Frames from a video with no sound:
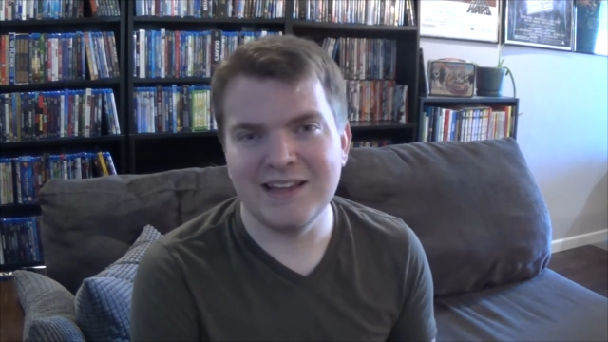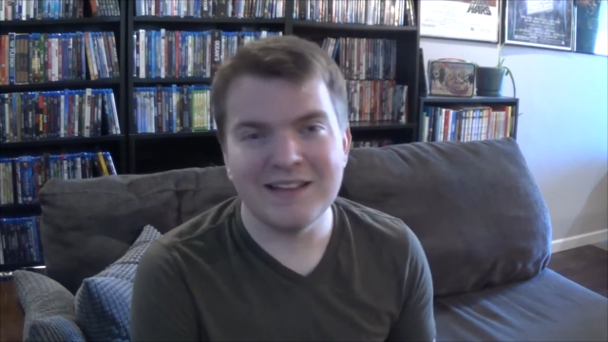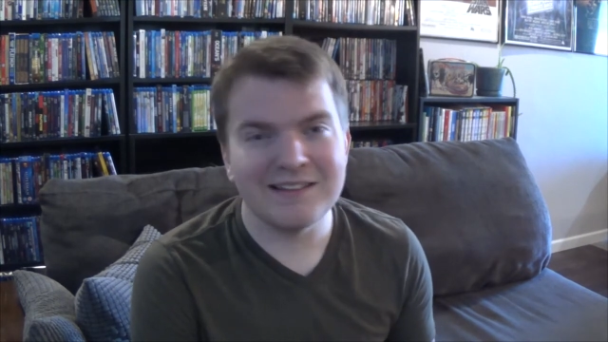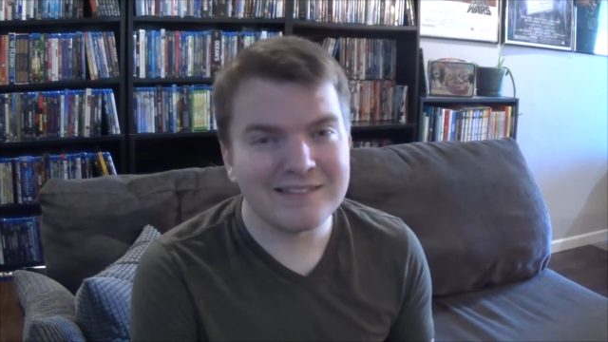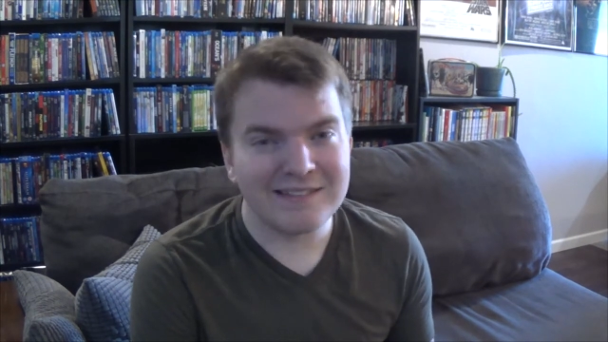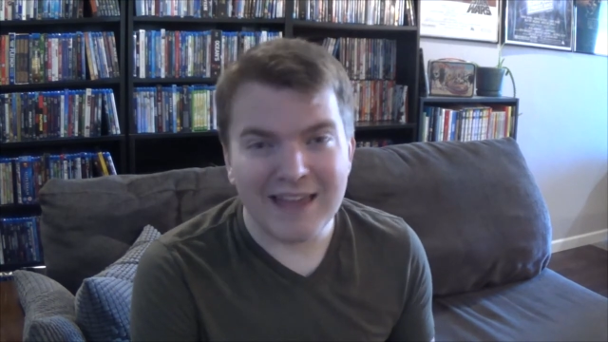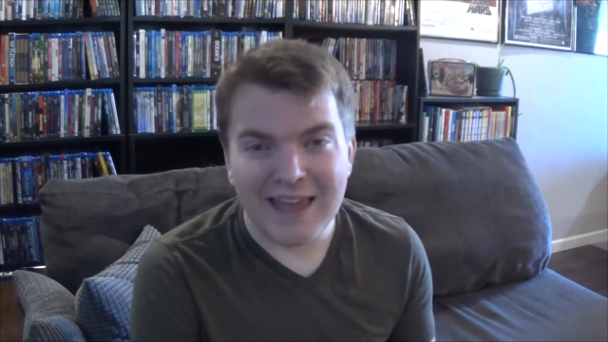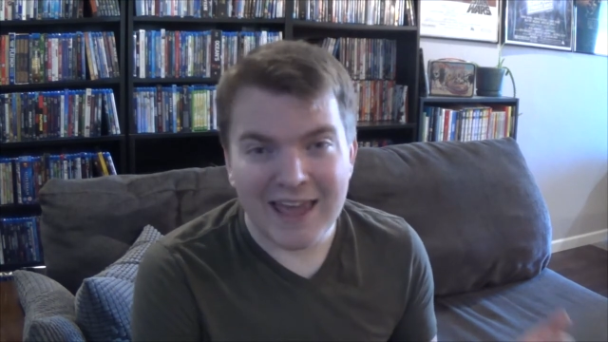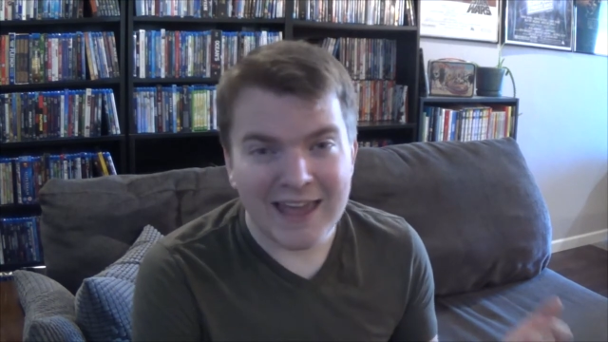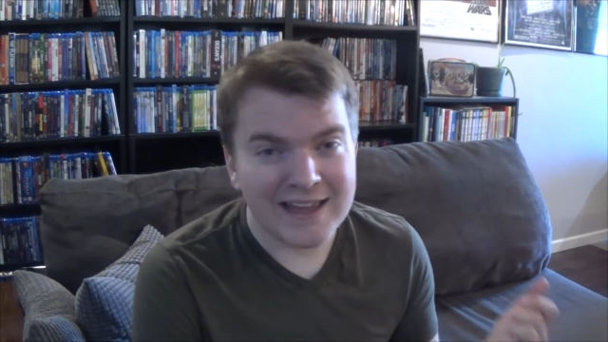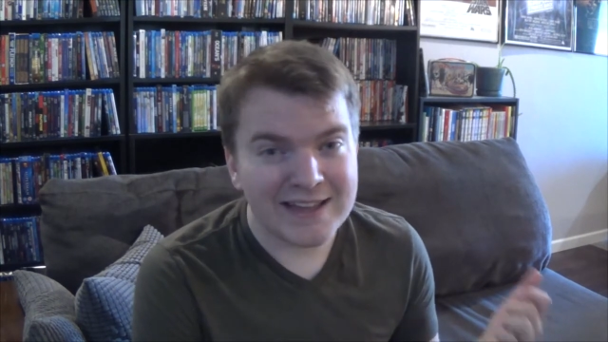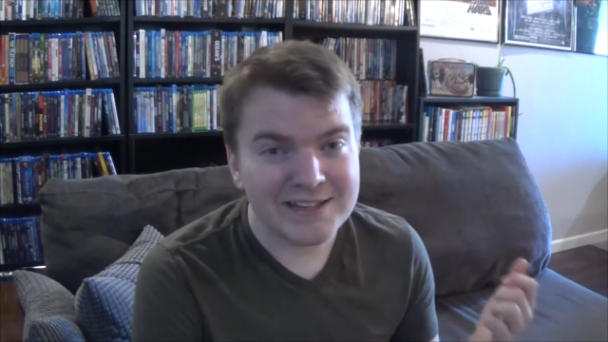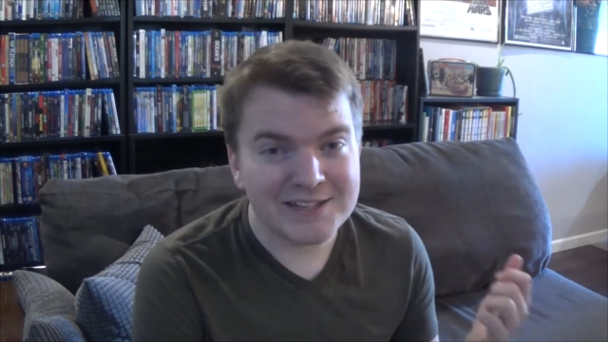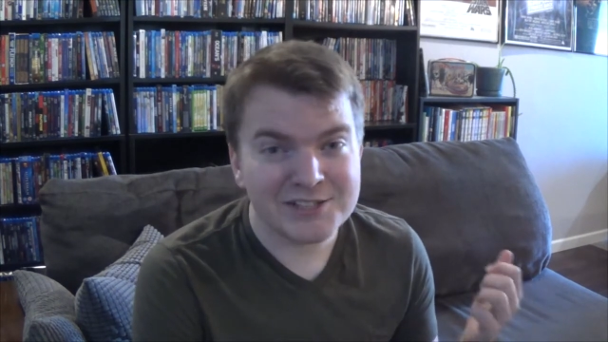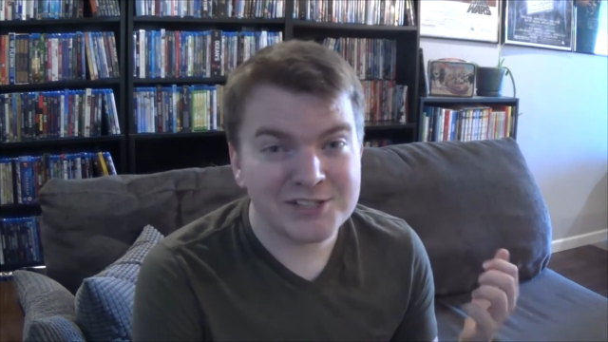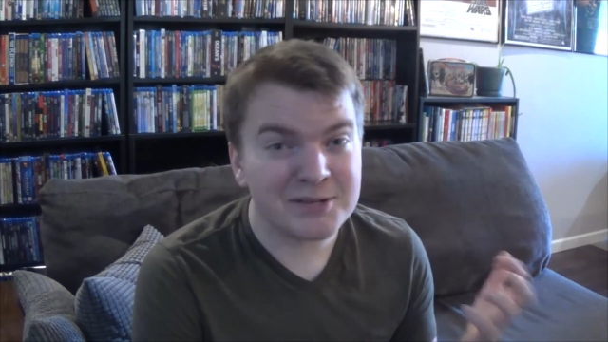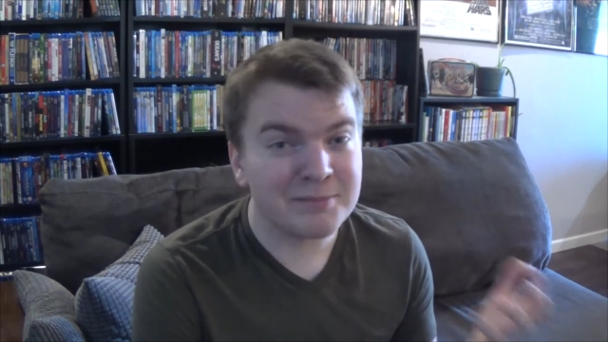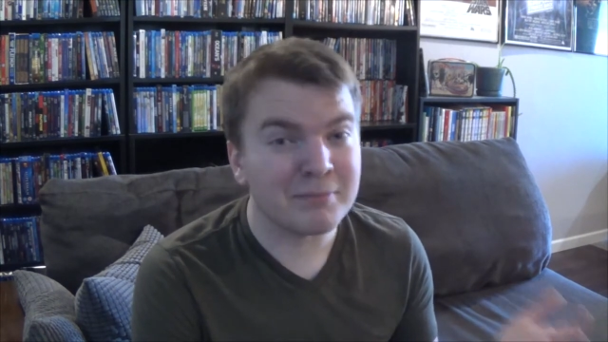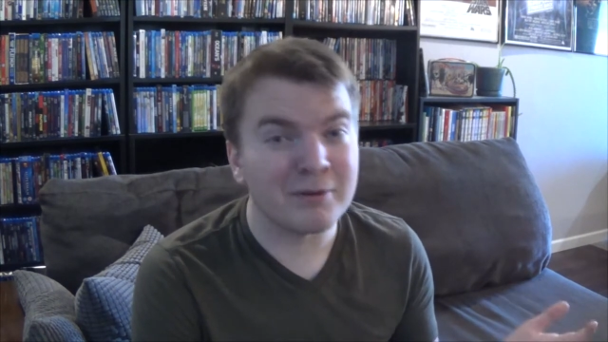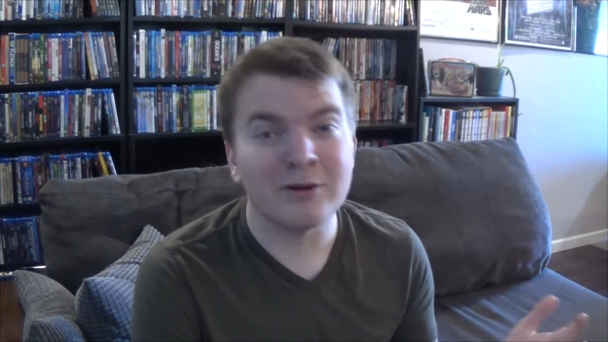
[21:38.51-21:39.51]
It's
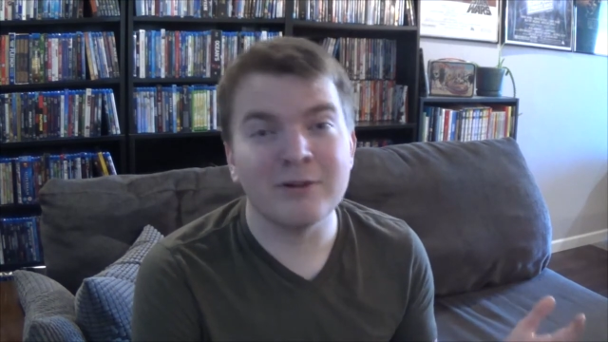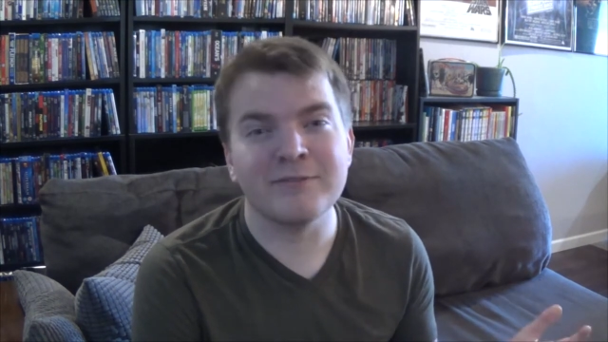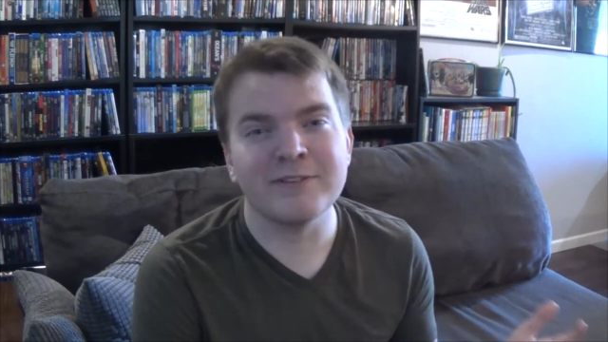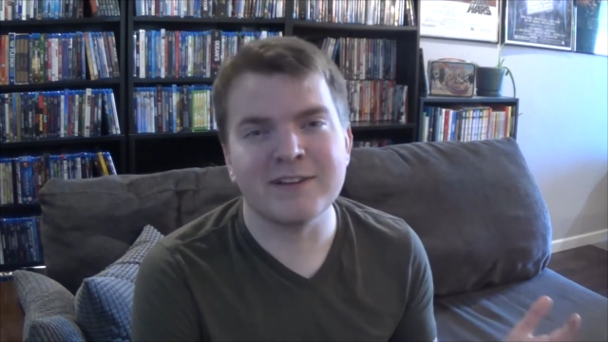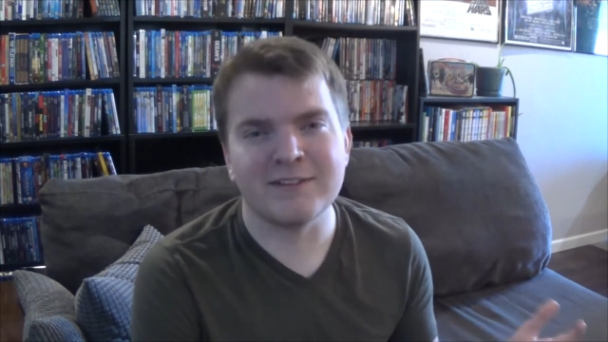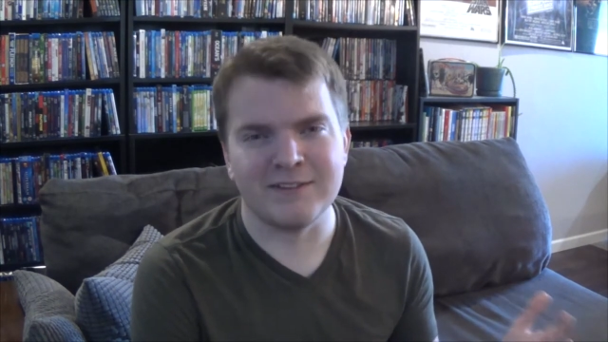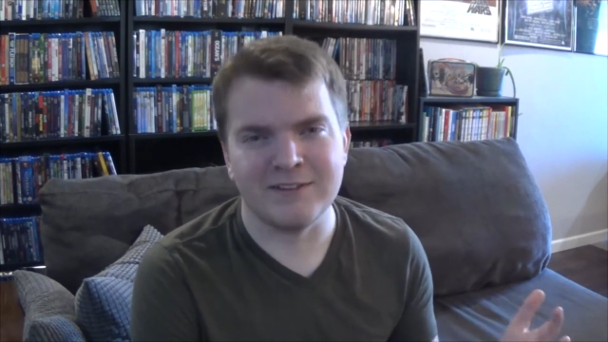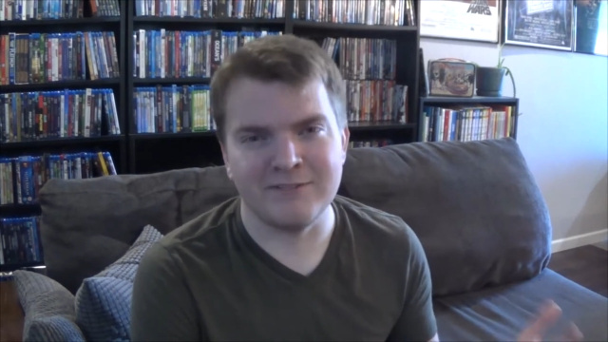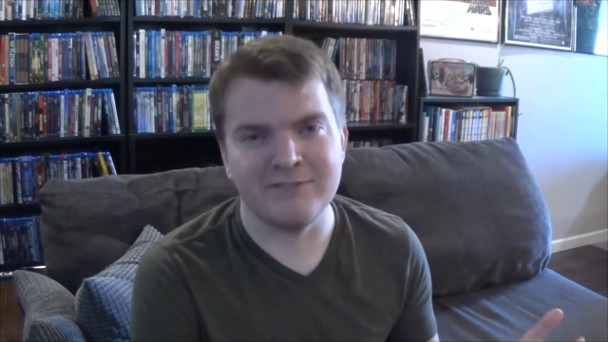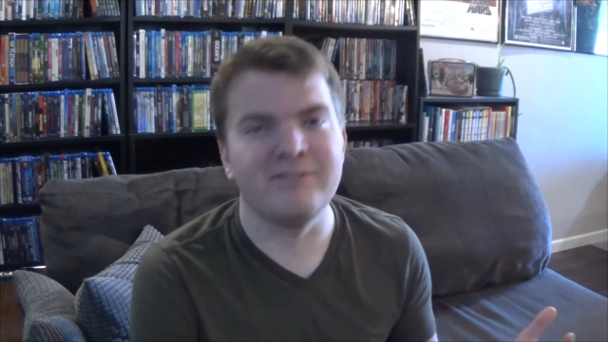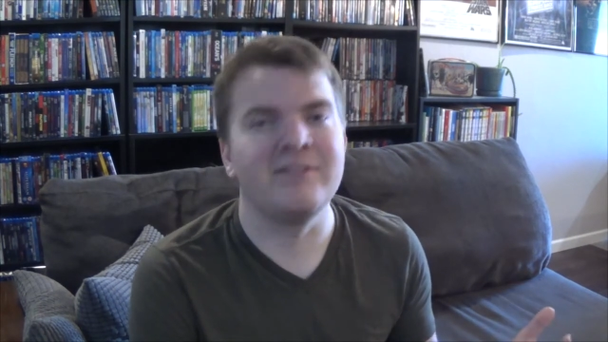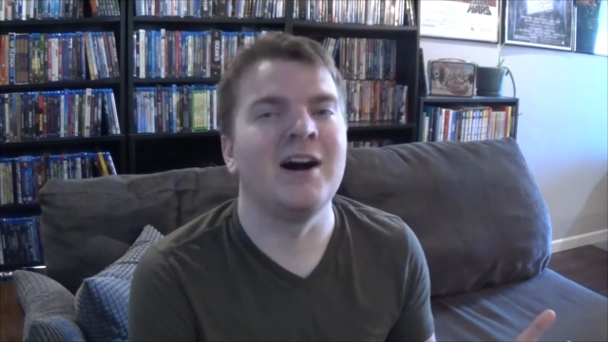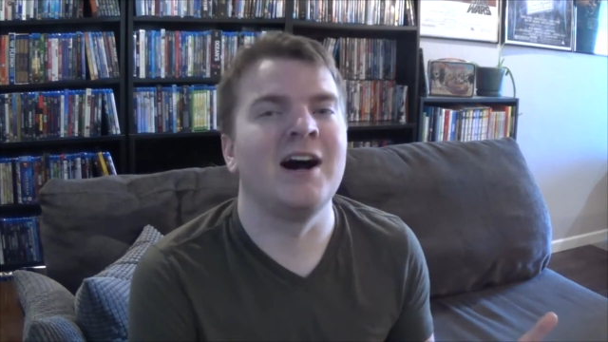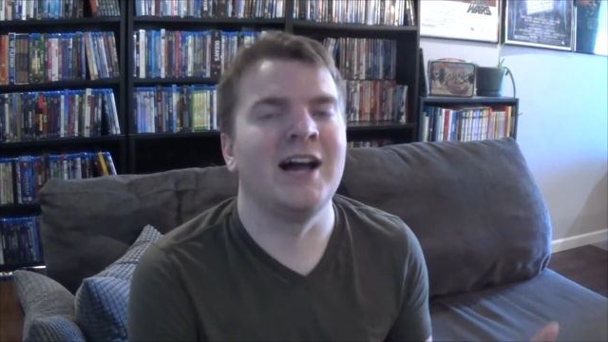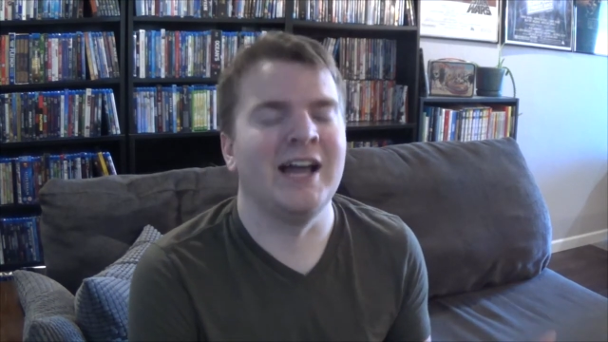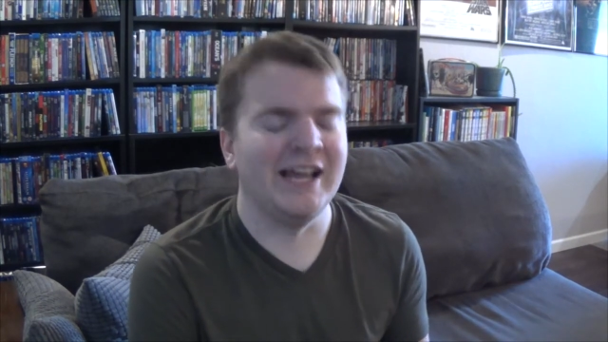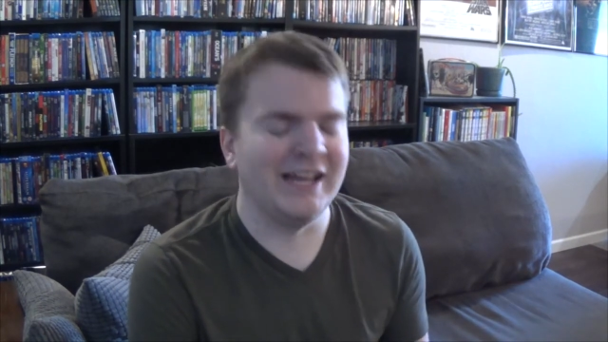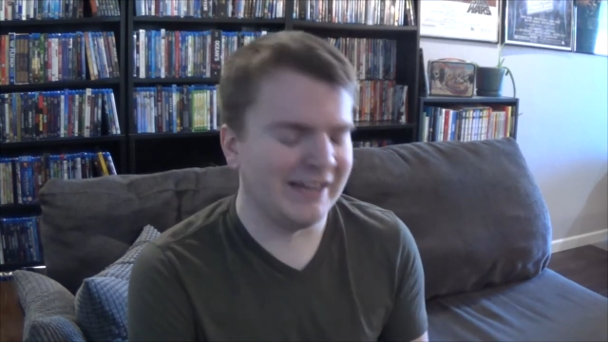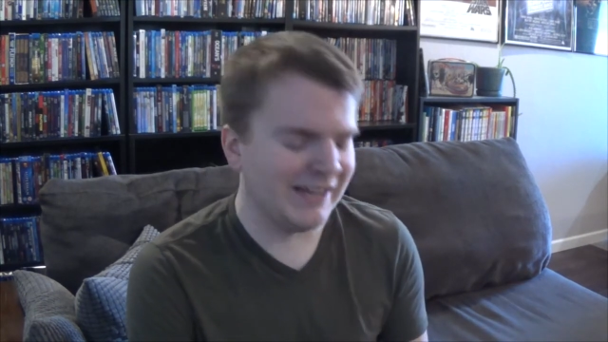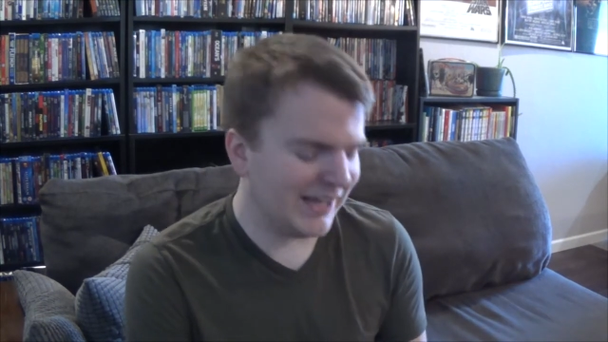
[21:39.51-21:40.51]
aged perfectly
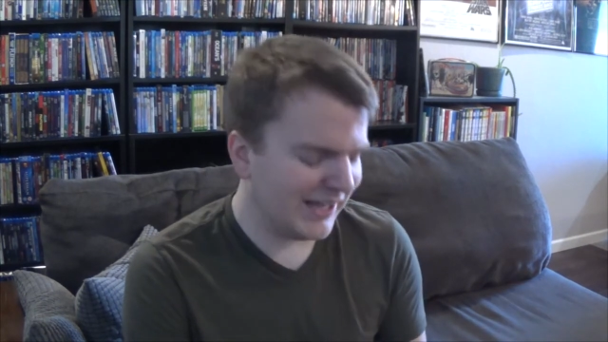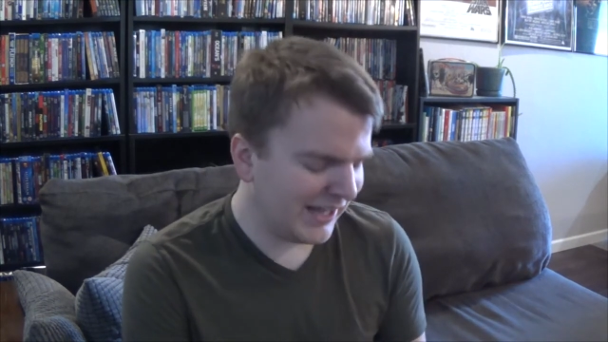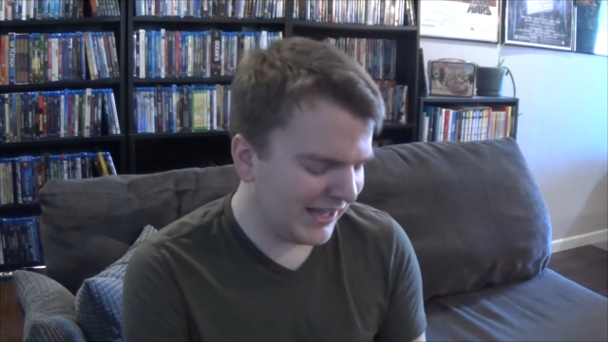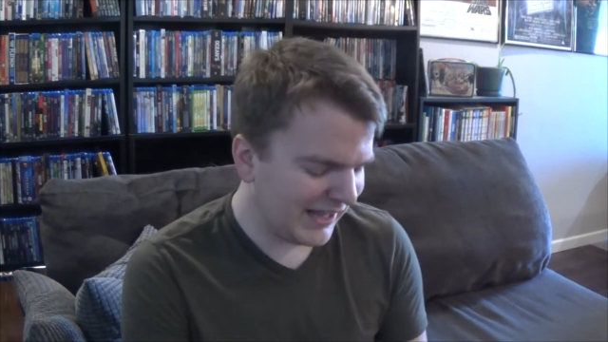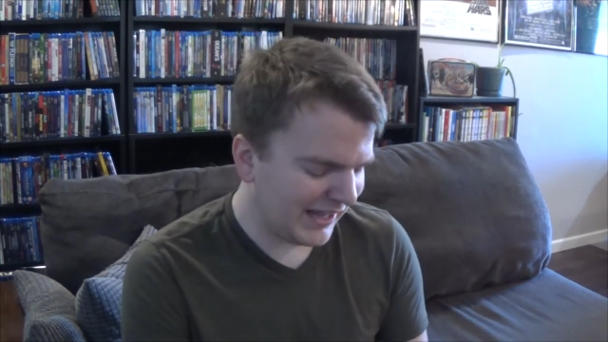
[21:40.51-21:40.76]
fine.